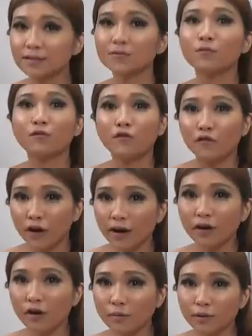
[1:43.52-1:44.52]
is a
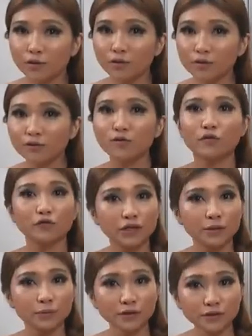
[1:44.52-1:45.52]
very common use for
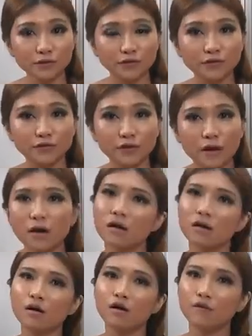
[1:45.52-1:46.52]
3D printers.
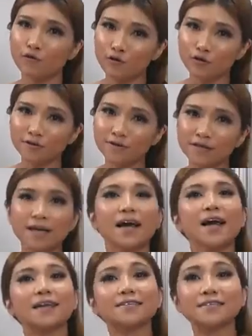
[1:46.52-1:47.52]
Of course,
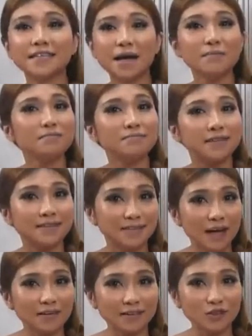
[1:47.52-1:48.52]
Sam does
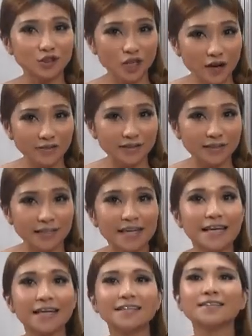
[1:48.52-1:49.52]
not need charity.
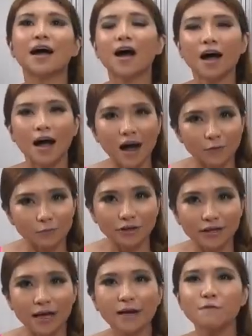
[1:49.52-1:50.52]
He's a
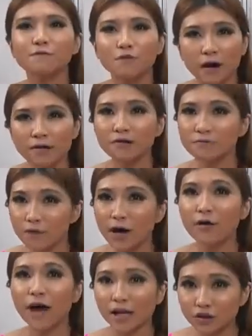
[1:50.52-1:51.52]
hardworking, very
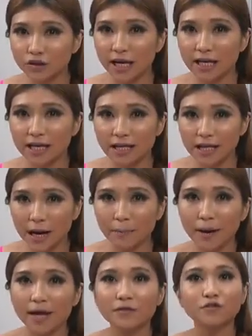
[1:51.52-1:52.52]
well-educated
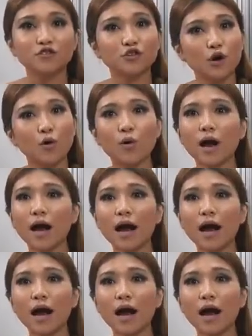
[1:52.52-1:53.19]
young man, so